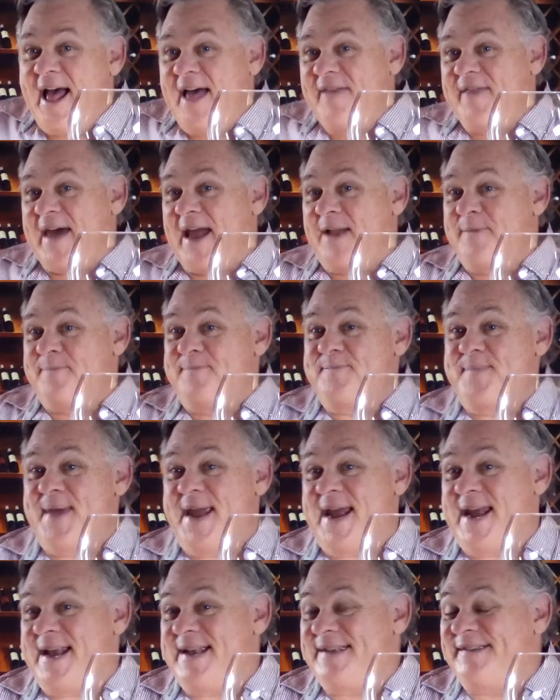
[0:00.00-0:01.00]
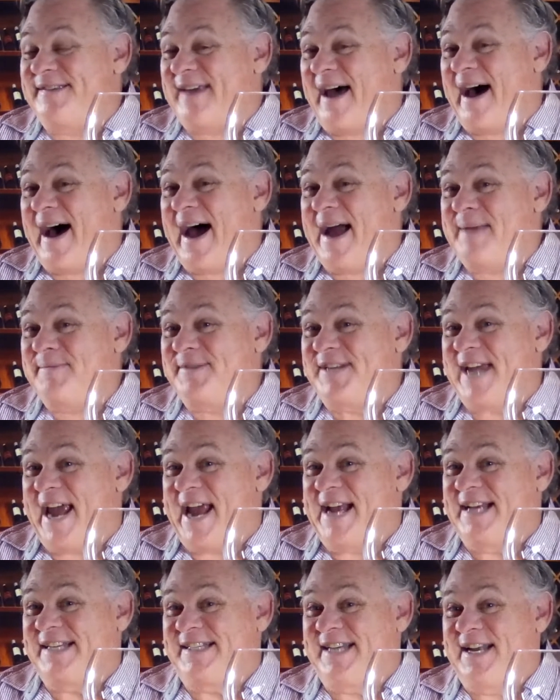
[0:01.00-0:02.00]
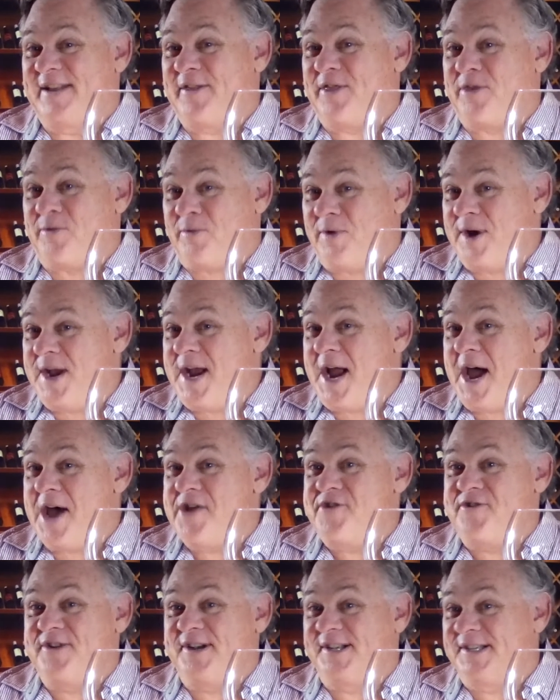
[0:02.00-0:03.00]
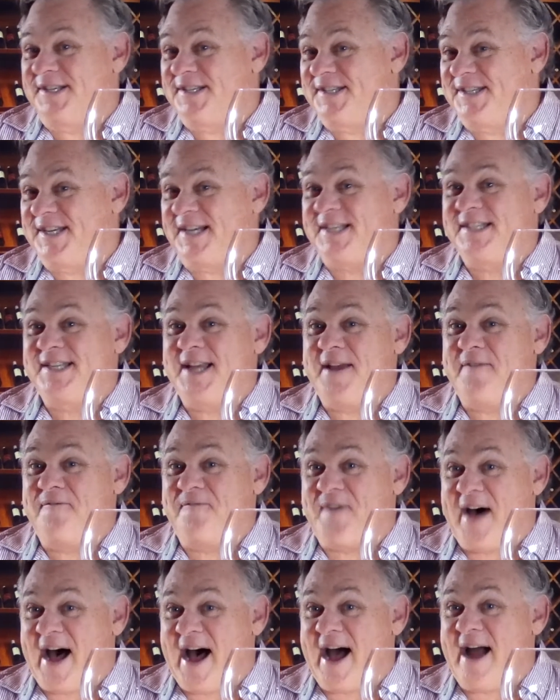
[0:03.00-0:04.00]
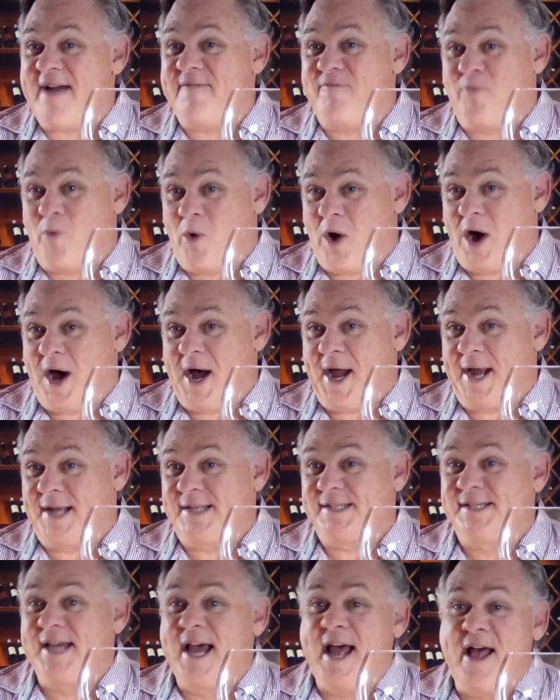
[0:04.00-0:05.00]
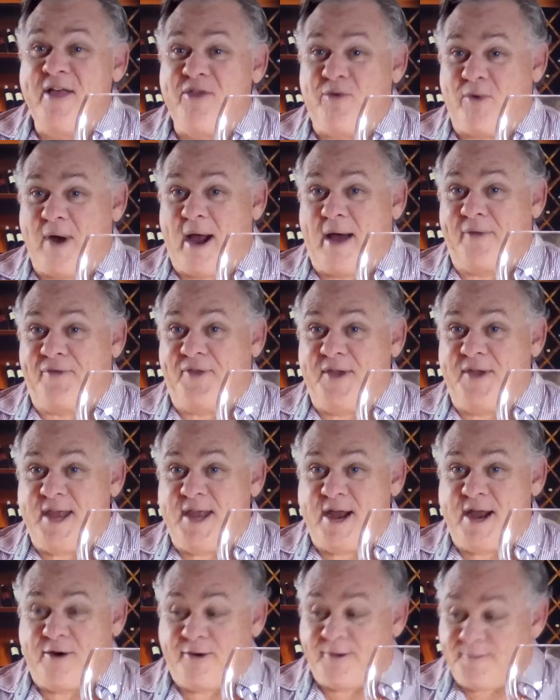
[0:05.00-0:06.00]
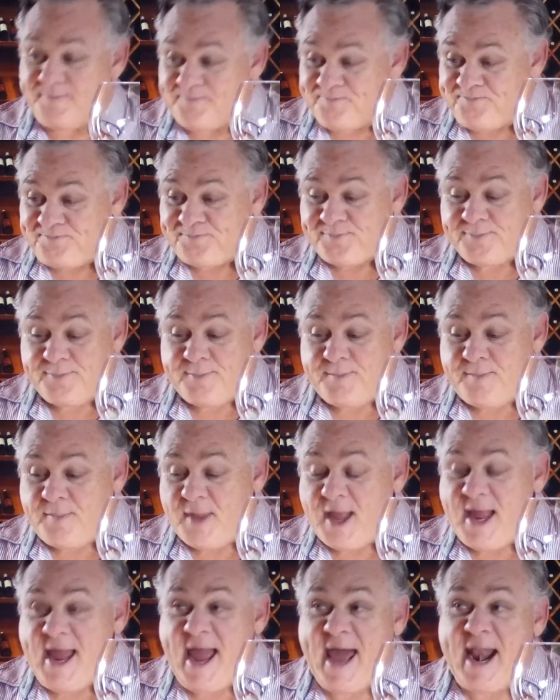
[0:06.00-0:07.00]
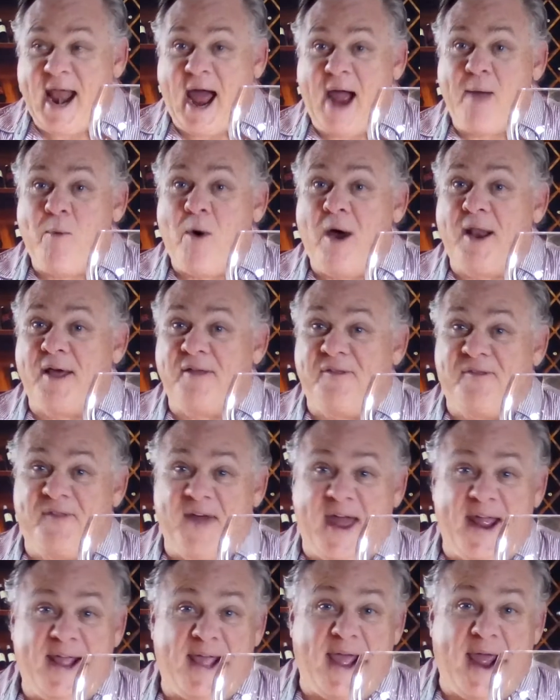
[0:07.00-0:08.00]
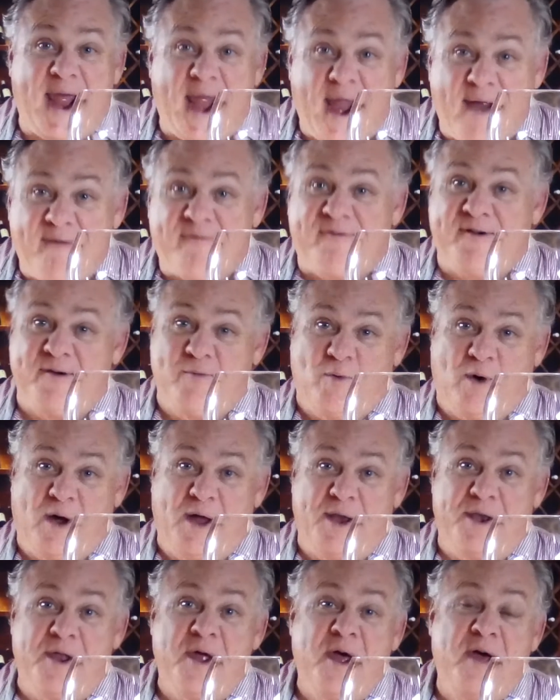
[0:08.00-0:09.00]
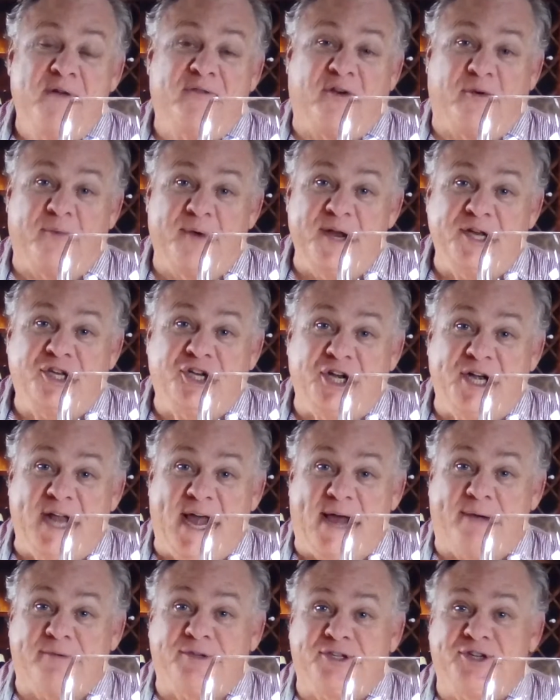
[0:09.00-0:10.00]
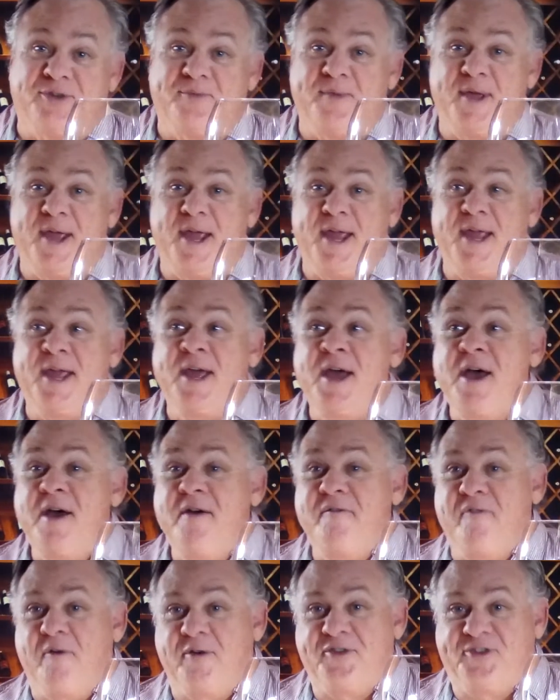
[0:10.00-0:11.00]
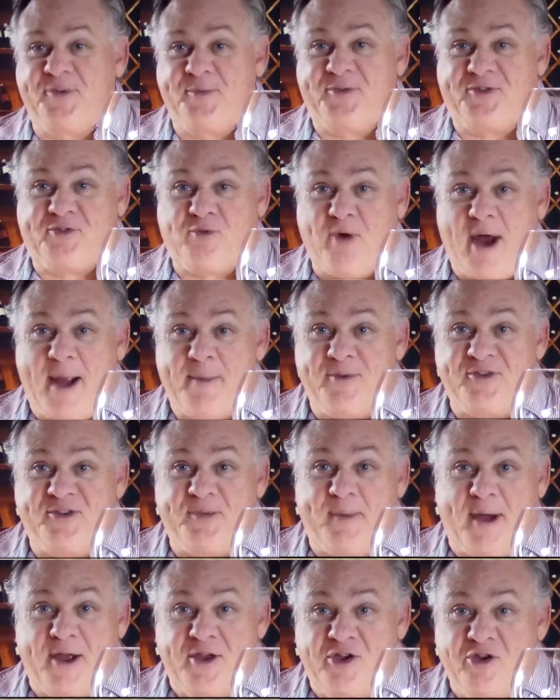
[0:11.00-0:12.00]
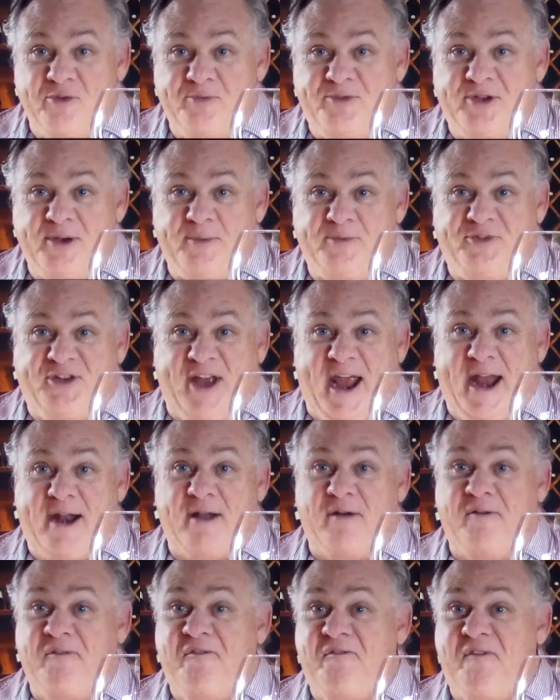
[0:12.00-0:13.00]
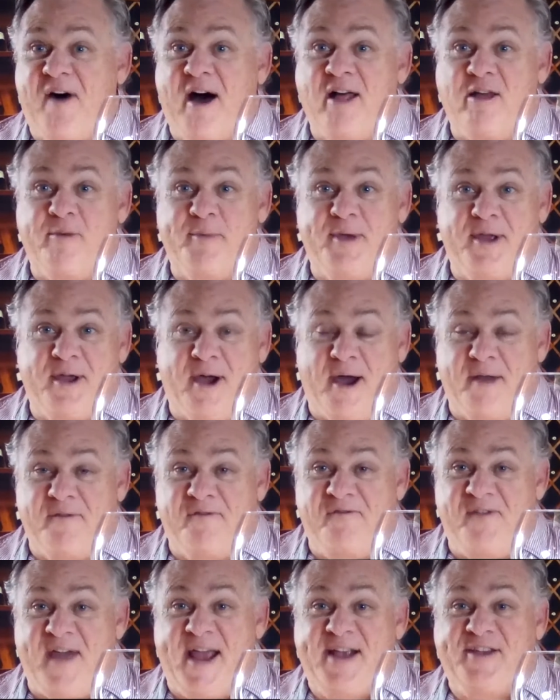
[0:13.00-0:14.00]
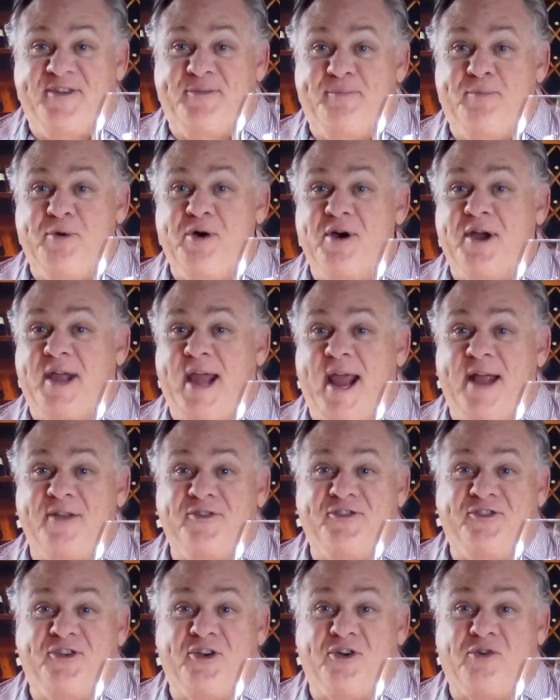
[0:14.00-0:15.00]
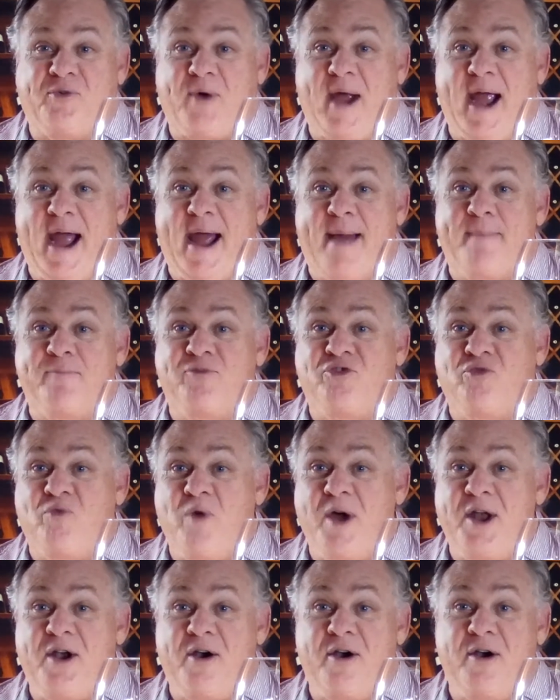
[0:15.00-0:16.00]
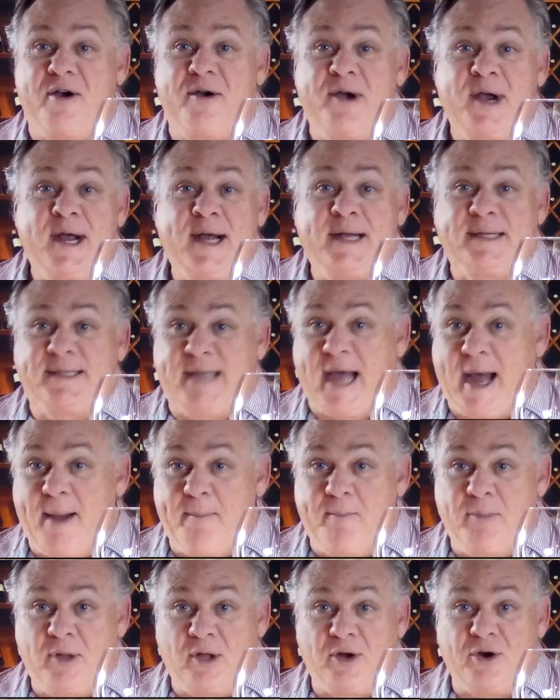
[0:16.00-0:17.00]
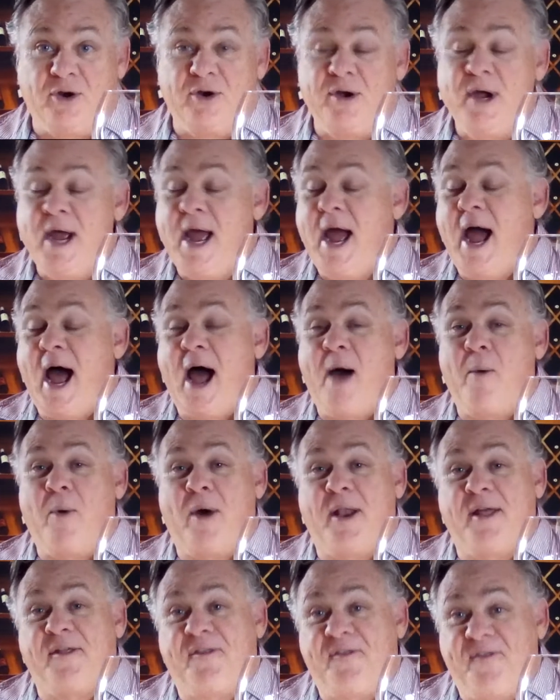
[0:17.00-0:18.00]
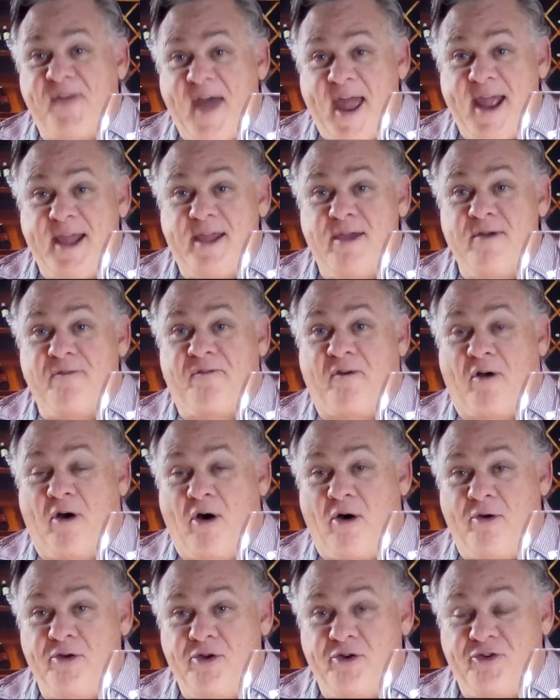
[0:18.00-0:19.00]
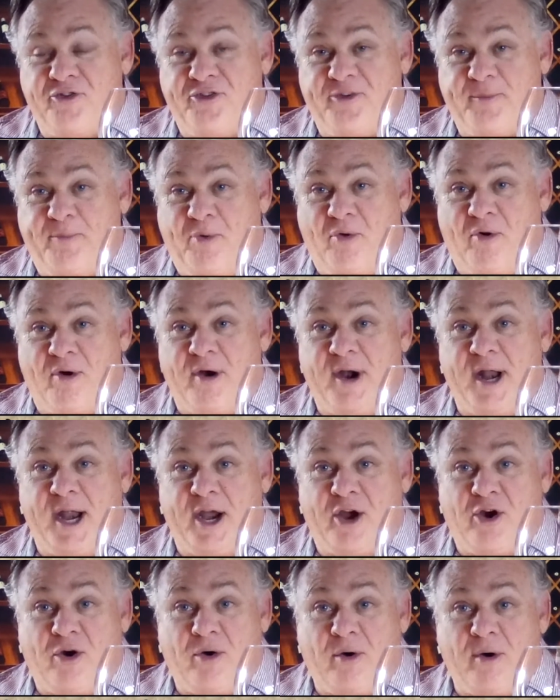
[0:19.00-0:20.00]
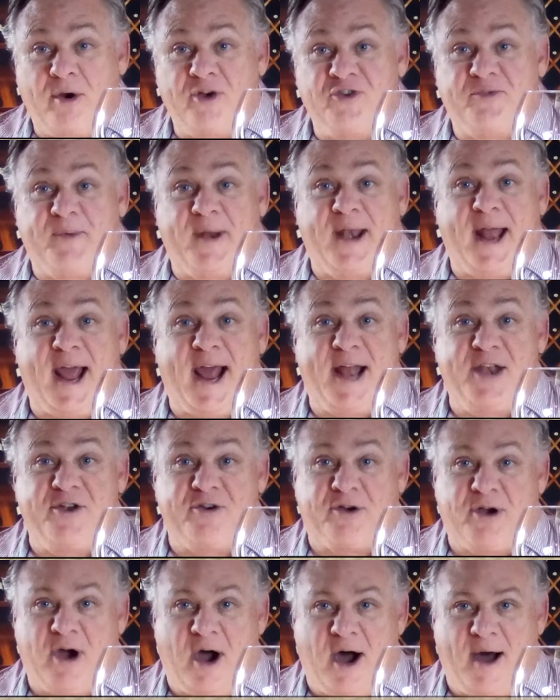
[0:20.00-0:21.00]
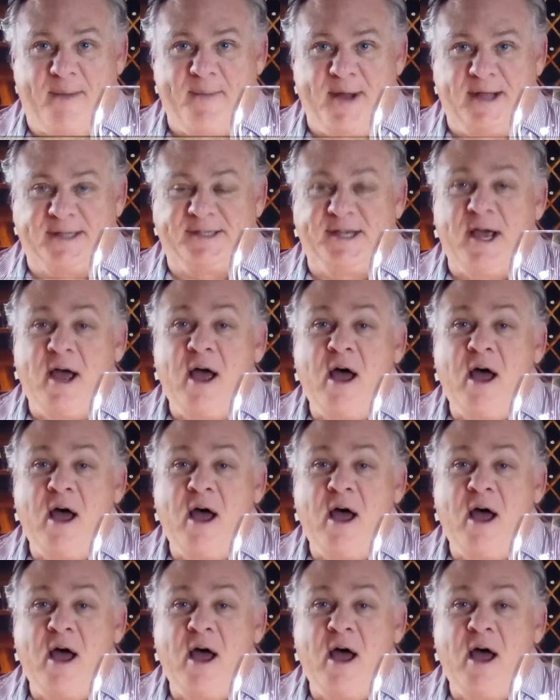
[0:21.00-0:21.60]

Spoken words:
That means I'm tasting 365 wines throughout the year. And I want to thank everyone for reaching out to me, for subscribing to my YouTube channel, follow me on Facebook, Instagram, Twitter, Tumblr. I want to thank you for all your support, encouragement, and your comments.